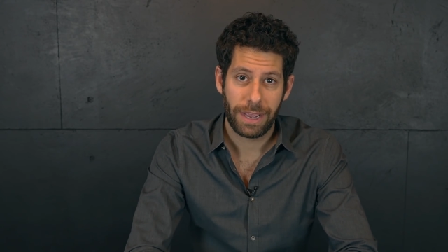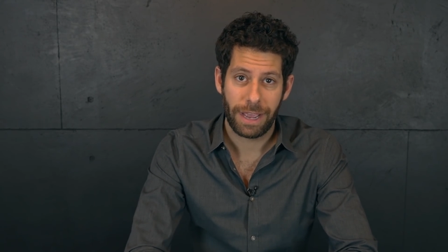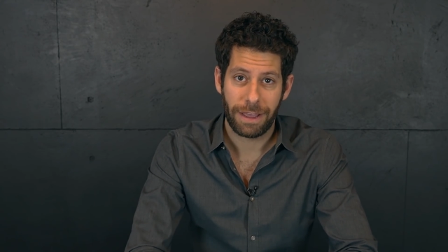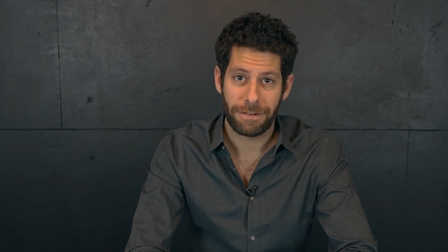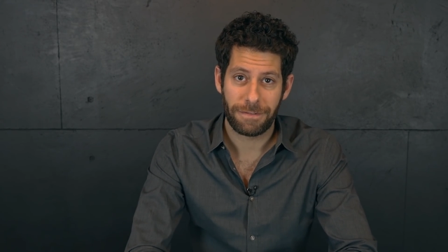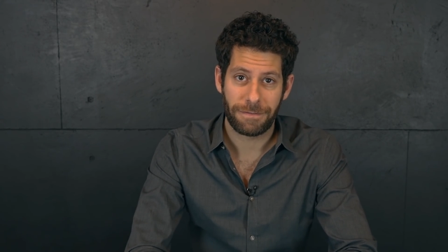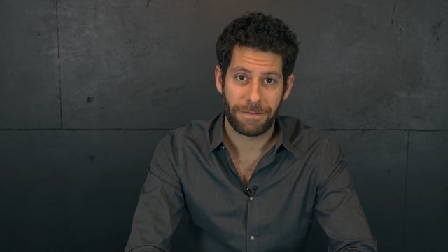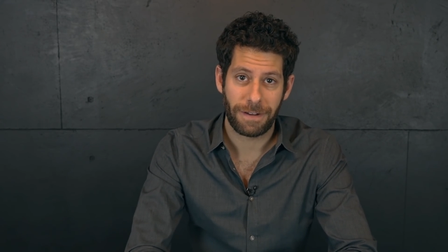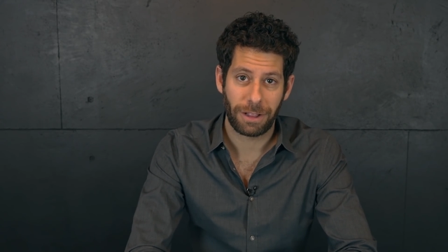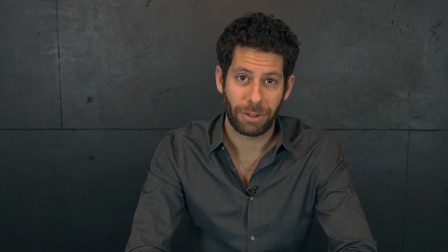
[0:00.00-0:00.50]

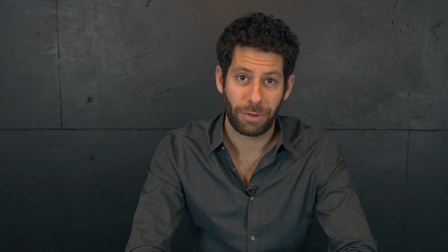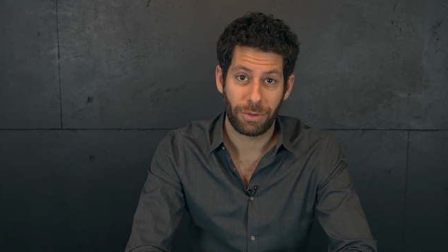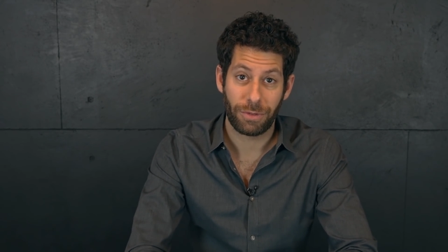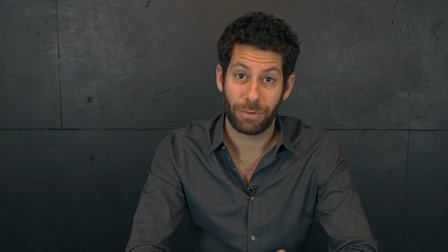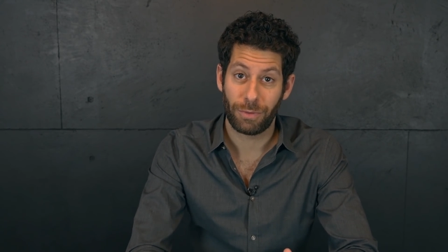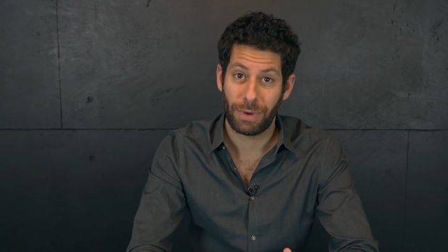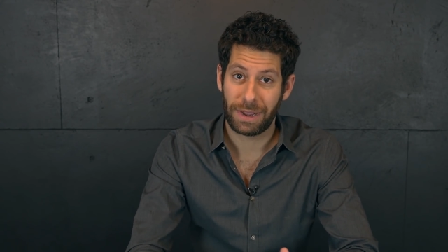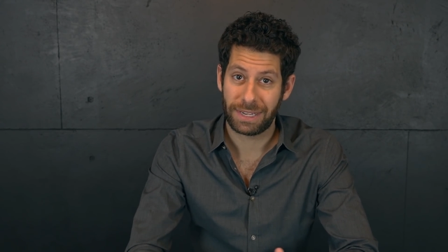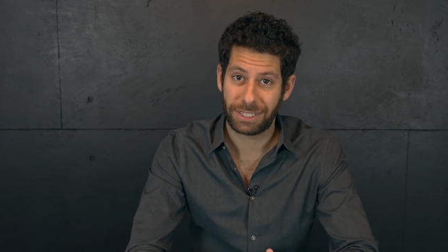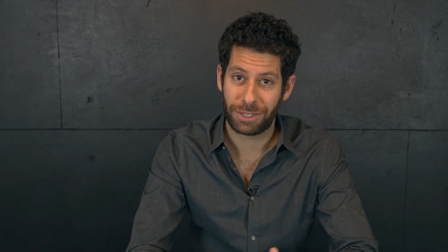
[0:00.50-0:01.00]
and follow
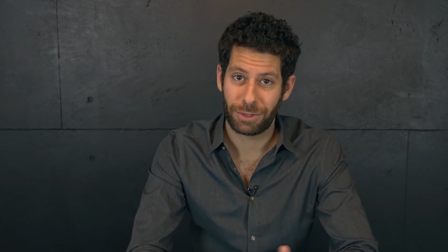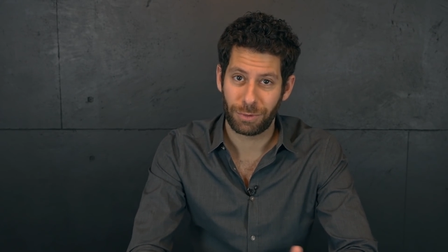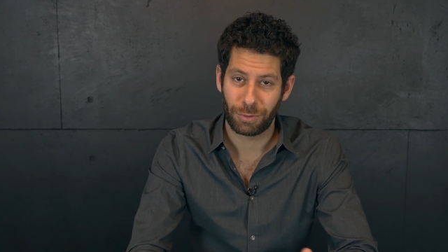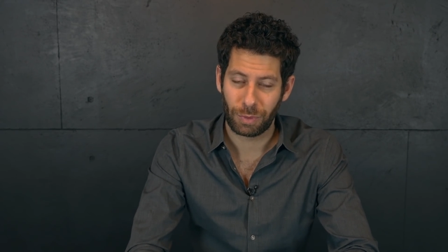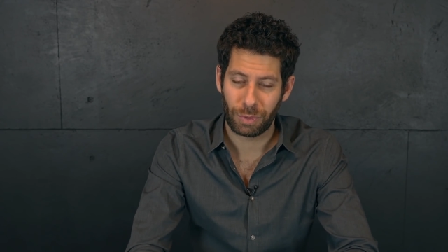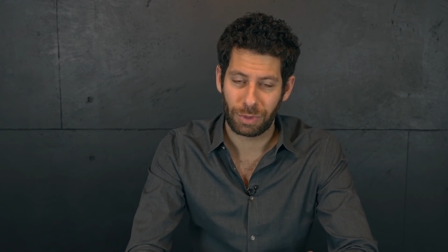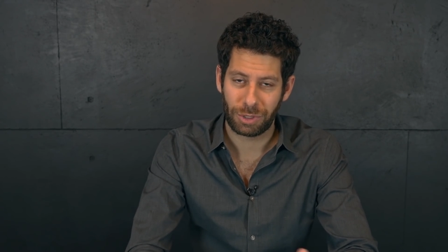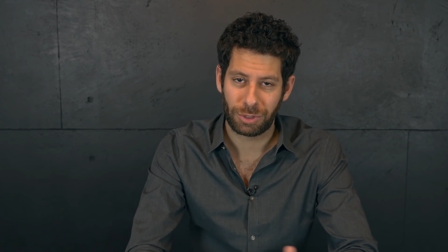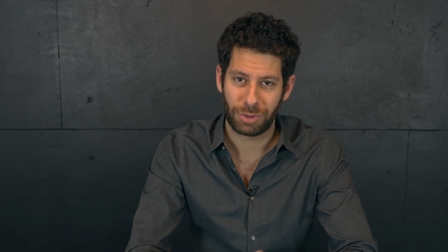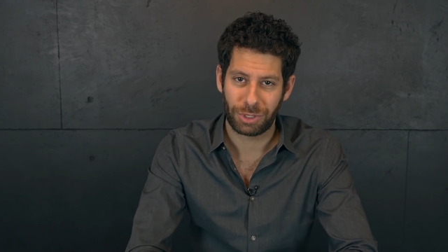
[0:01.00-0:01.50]
the rest of the
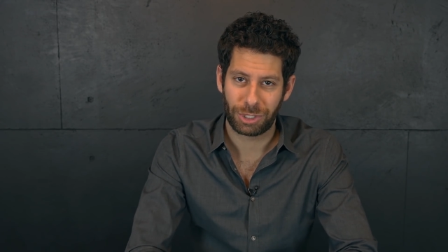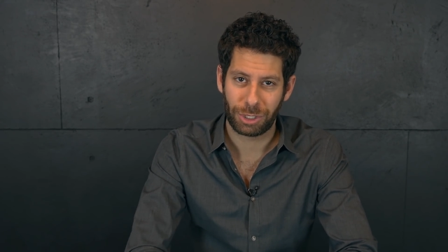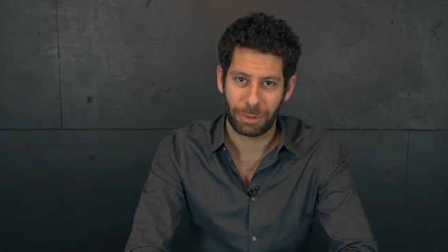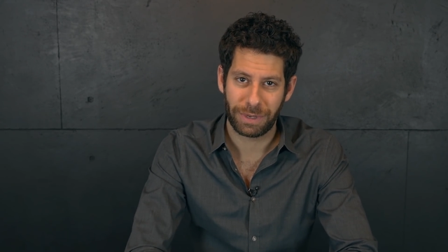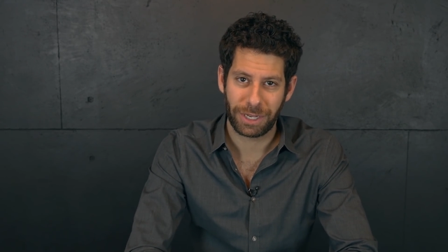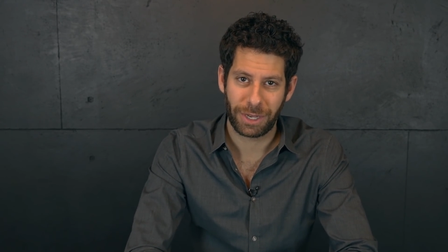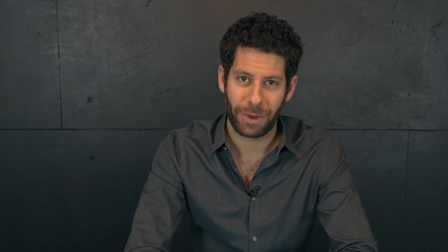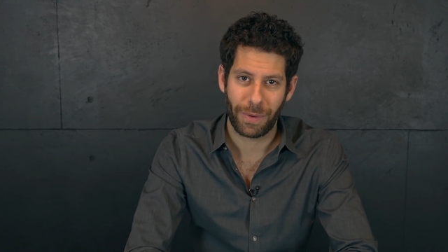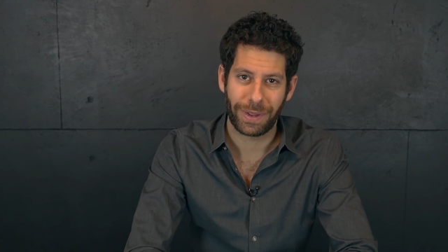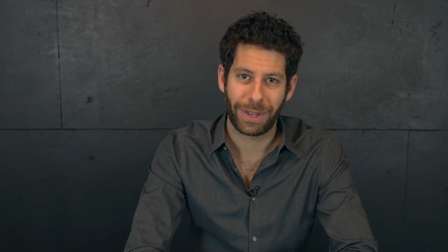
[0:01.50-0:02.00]
rules, which I'll
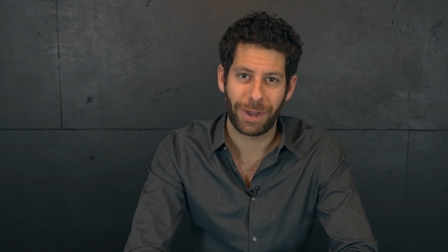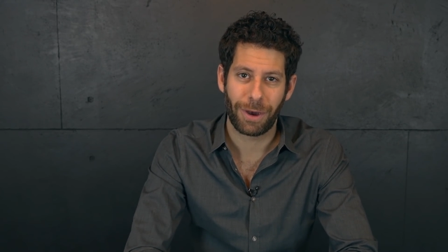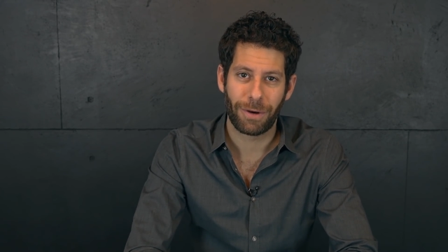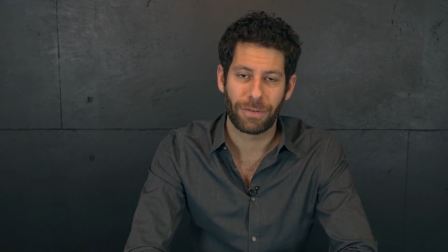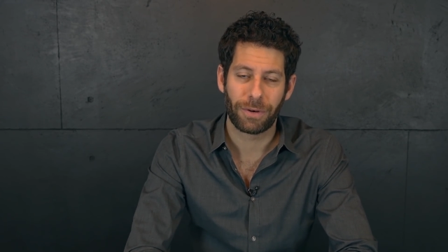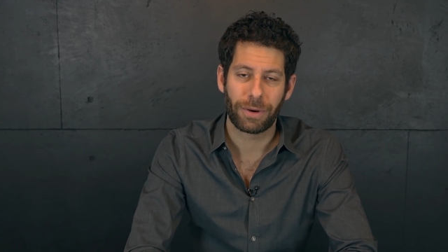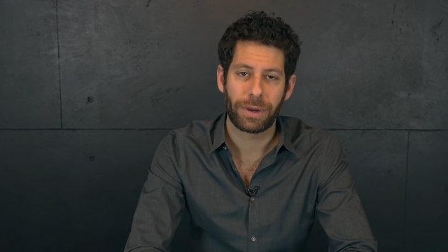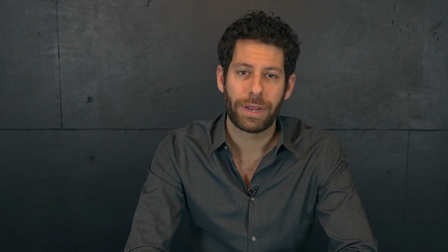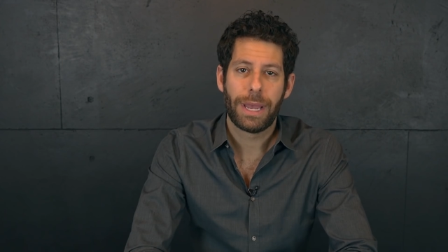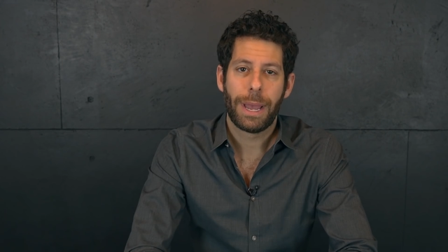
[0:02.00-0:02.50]
be going
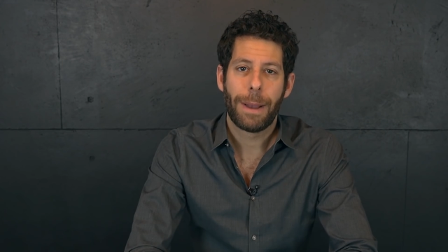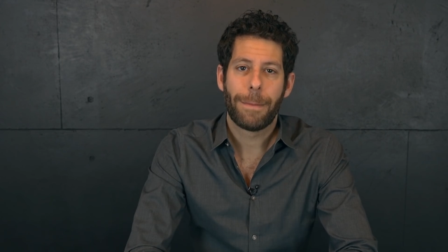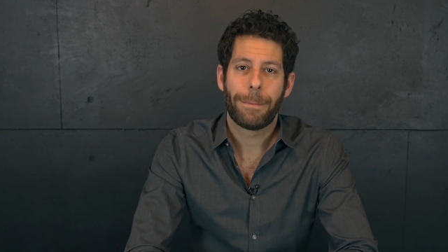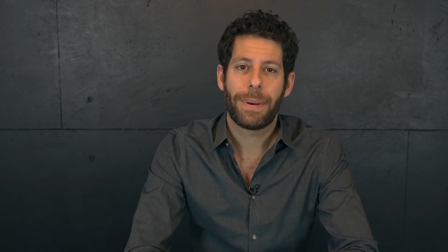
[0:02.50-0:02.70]
over,